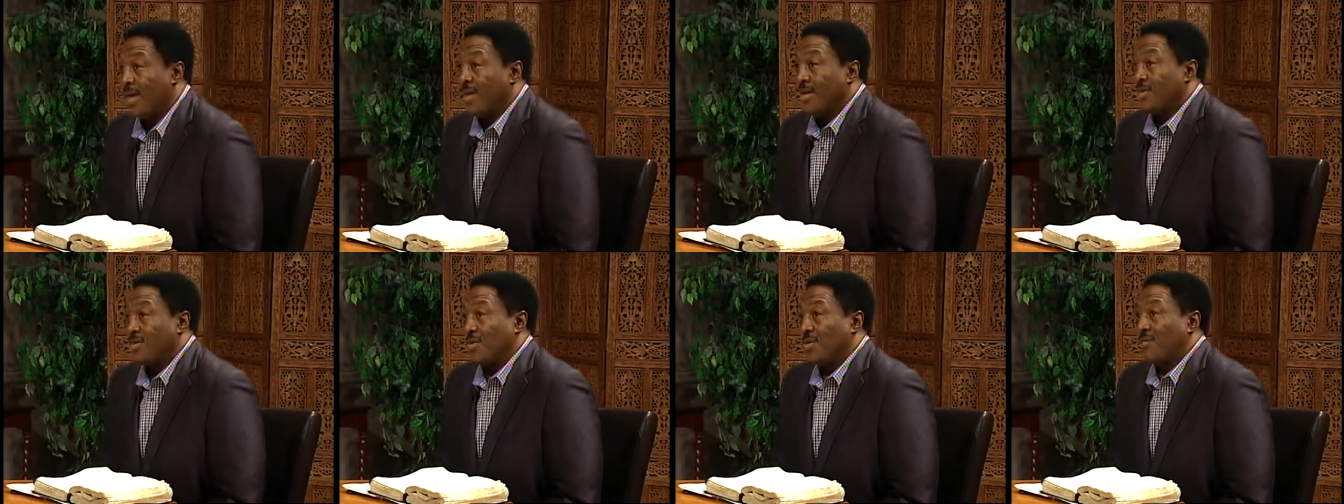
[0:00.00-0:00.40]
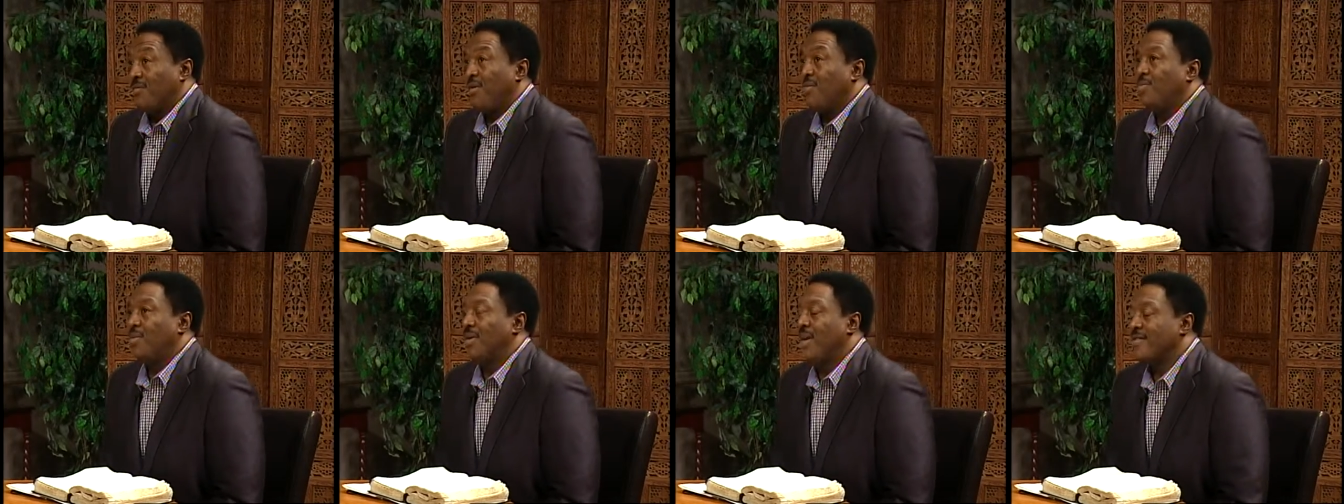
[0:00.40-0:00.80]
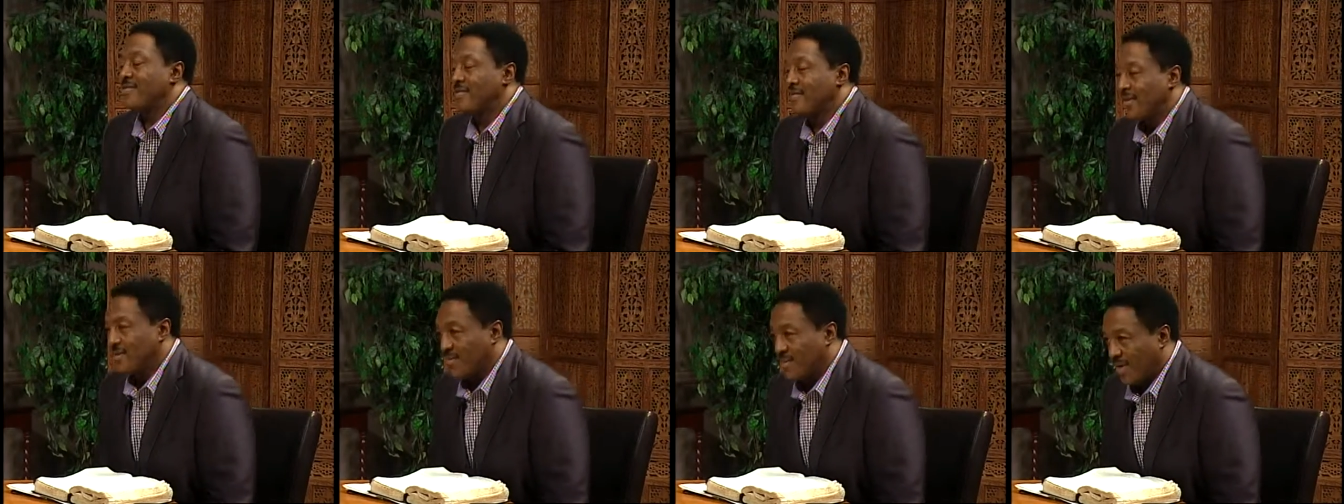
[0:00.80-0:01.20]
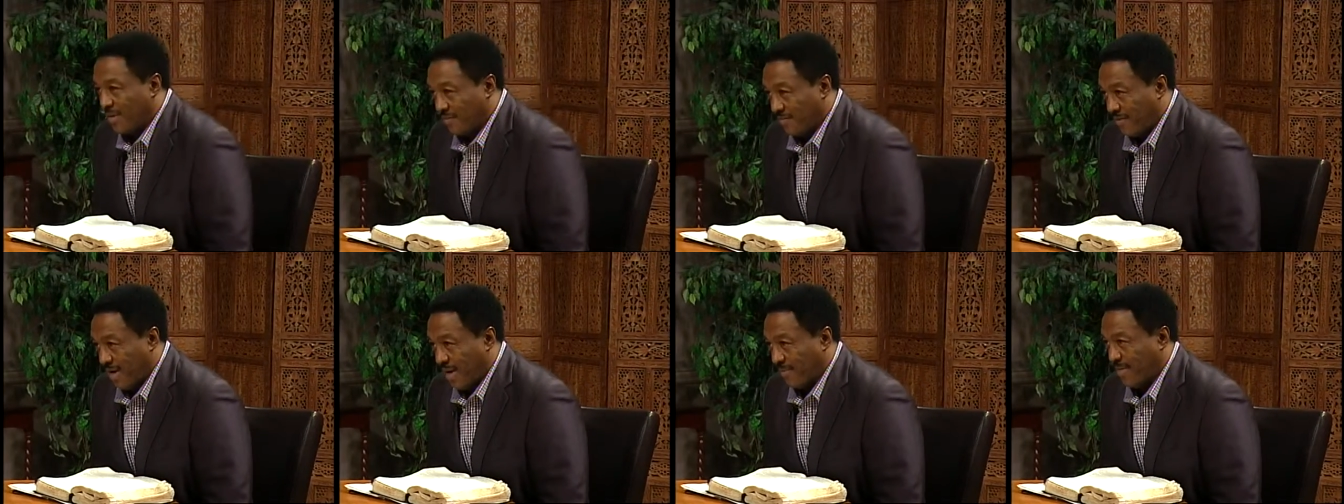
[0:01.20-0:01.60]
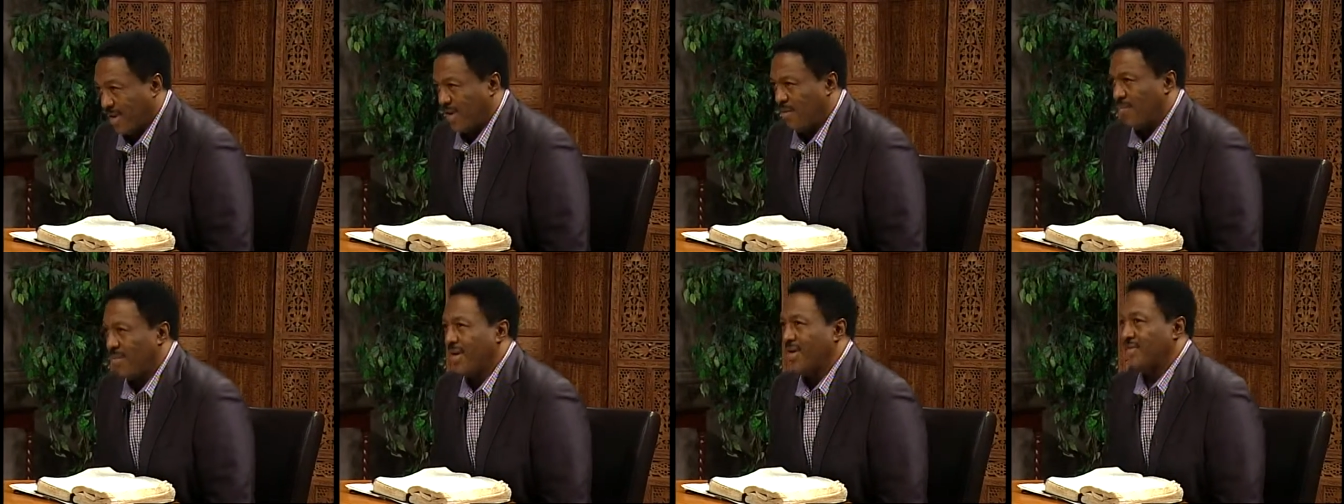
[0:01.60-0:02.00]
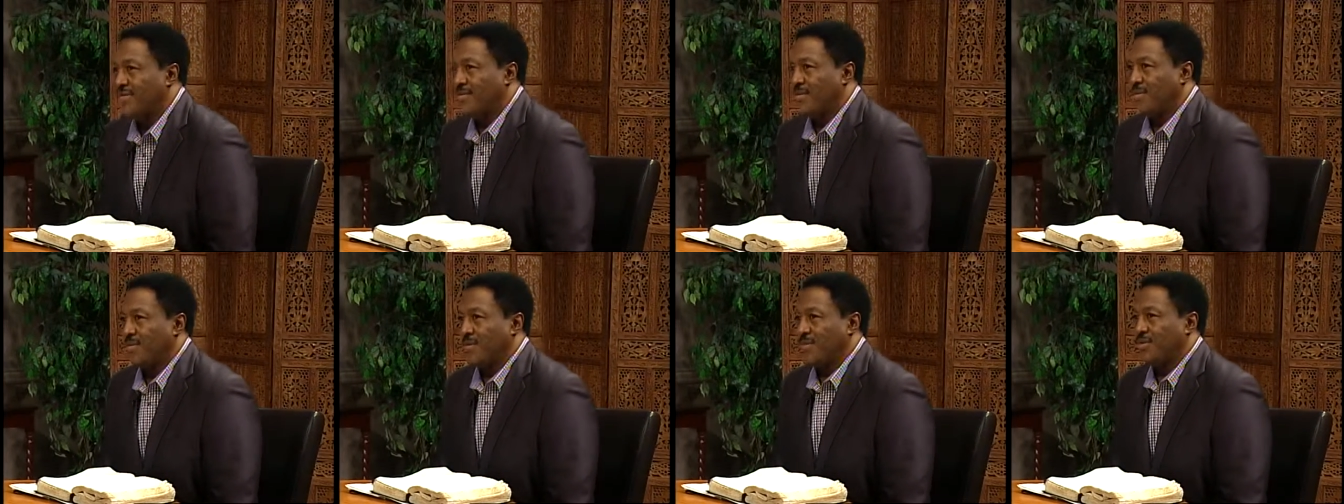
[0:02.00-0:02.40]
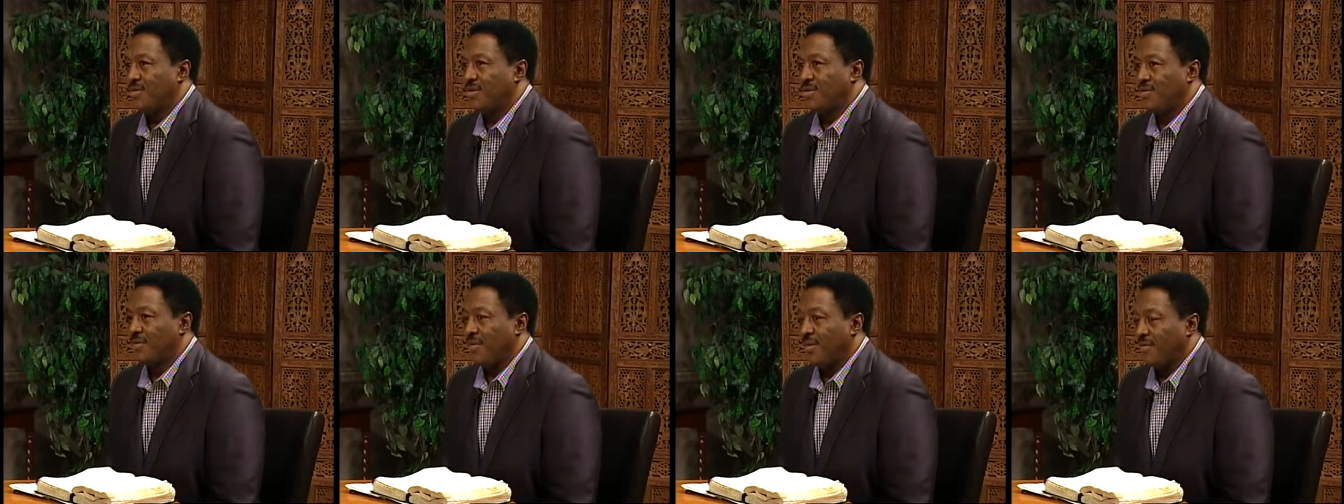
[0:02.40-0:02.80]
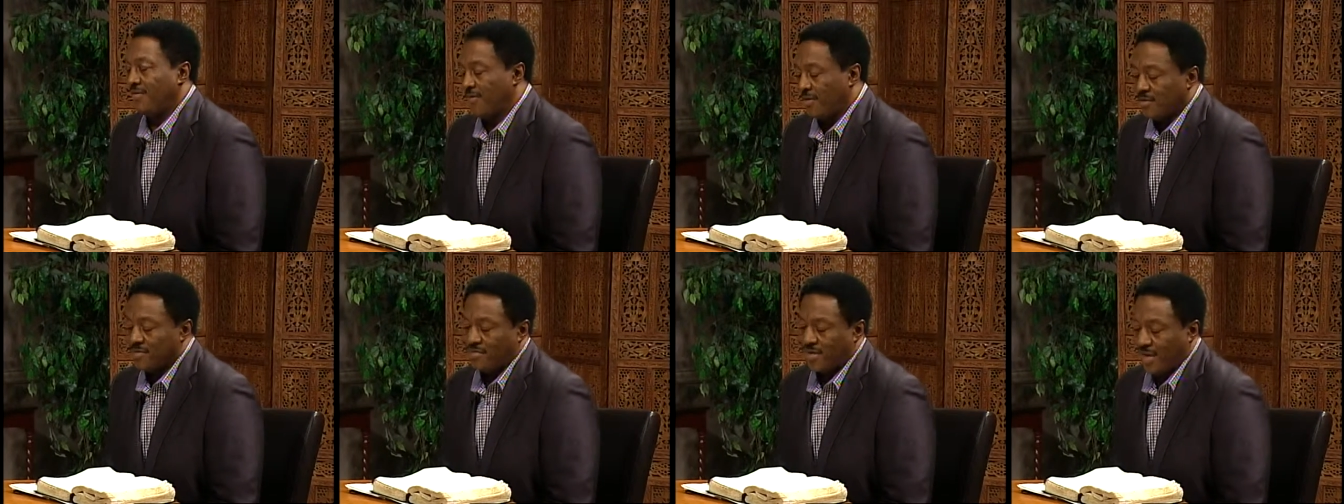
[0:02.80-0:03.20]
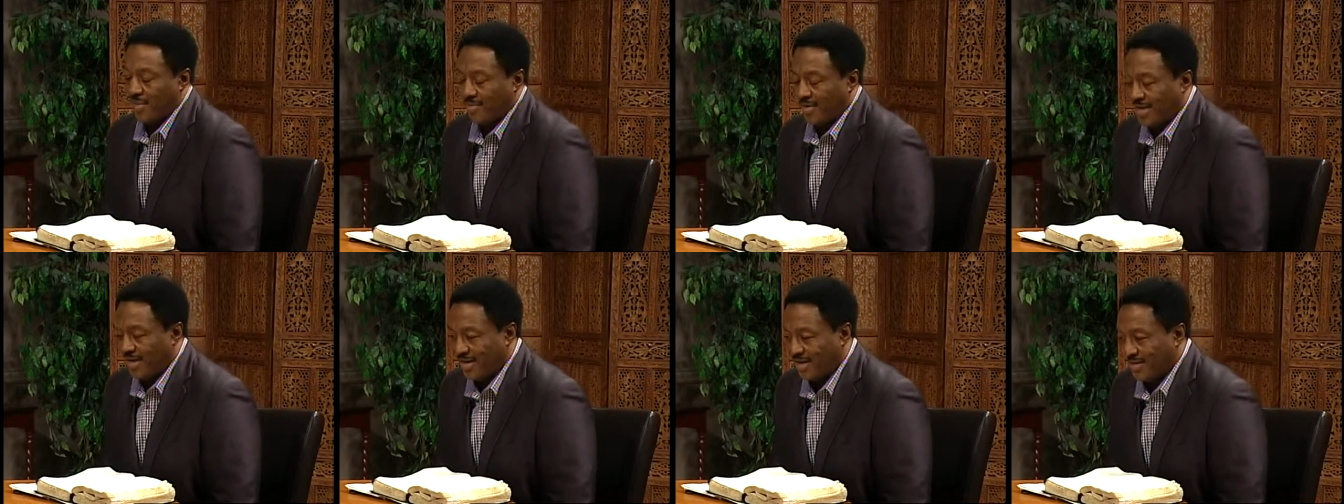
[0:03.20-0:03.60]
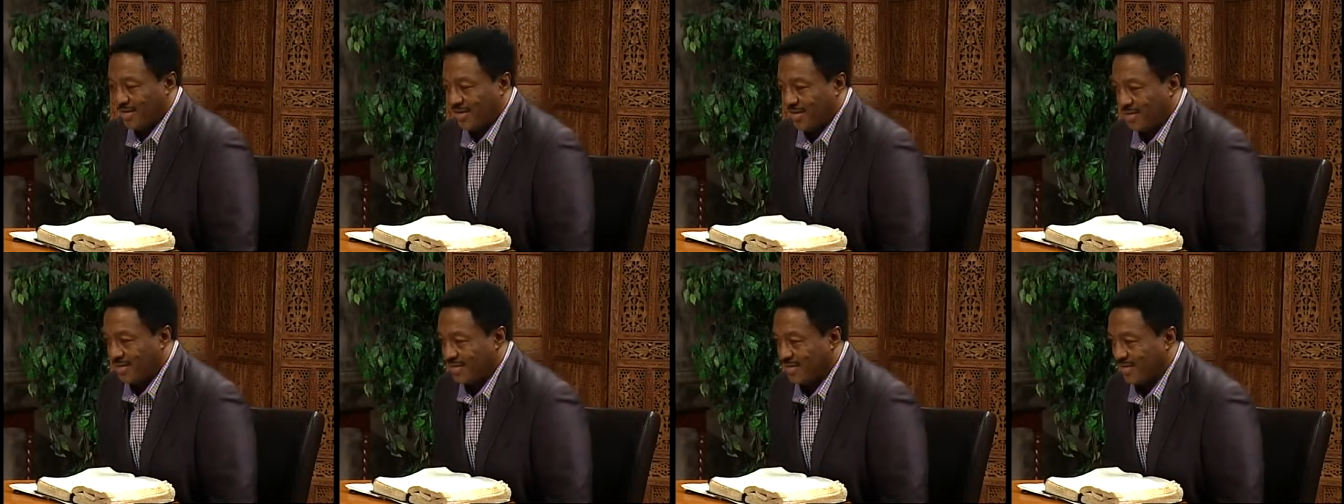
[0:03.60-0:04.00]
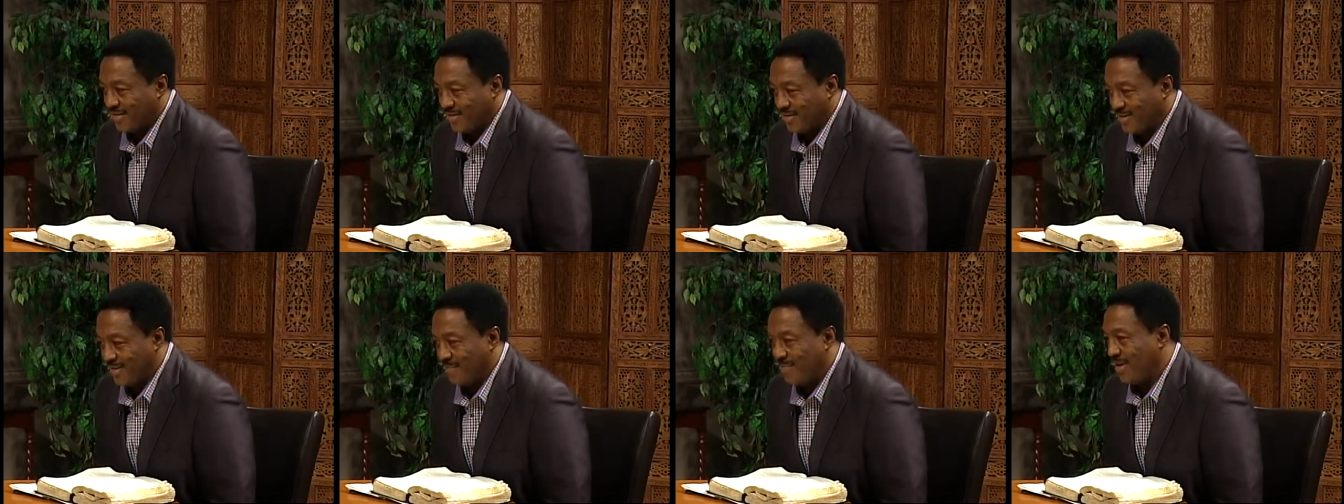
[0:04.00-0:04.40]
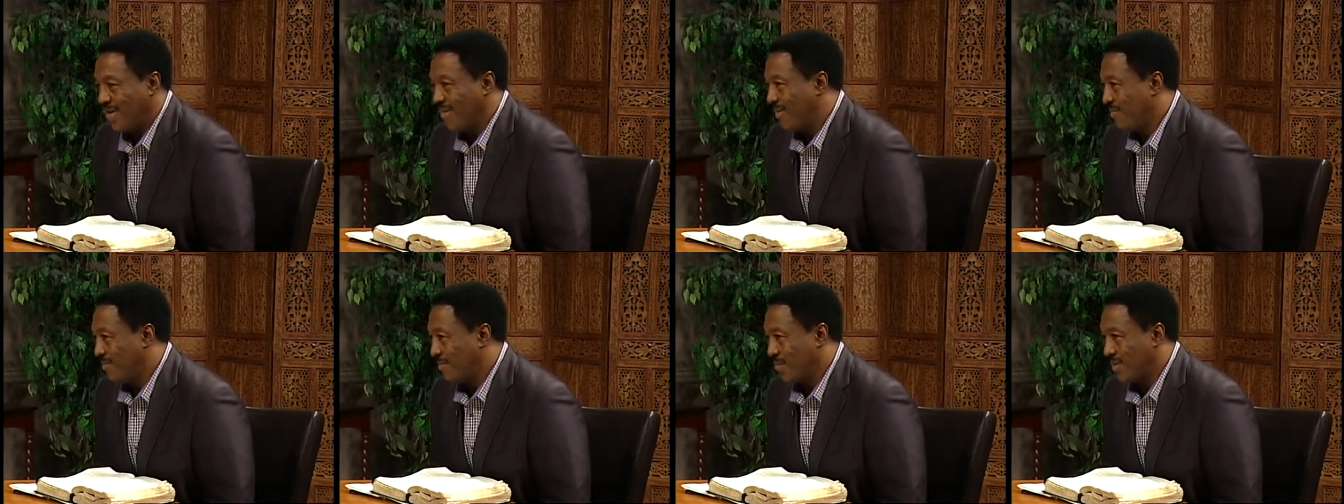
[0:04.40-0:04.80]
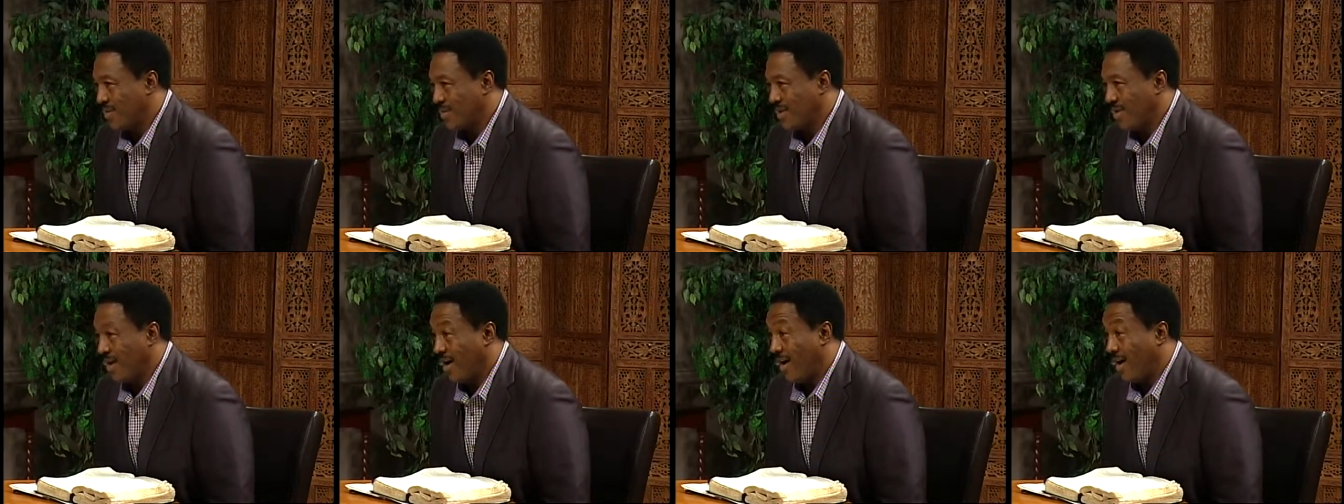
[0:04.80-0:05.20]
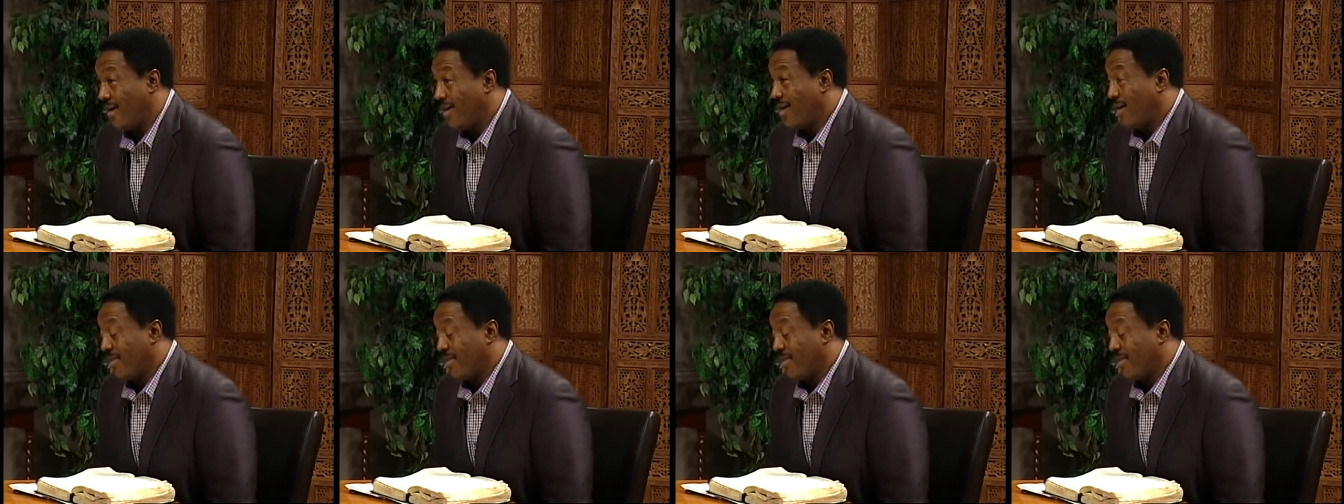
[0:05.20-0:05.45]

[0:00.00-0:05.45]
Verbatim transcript: So if he blesses us with a family, he blesses us with children, the first thing we need to do is to submit them towards God.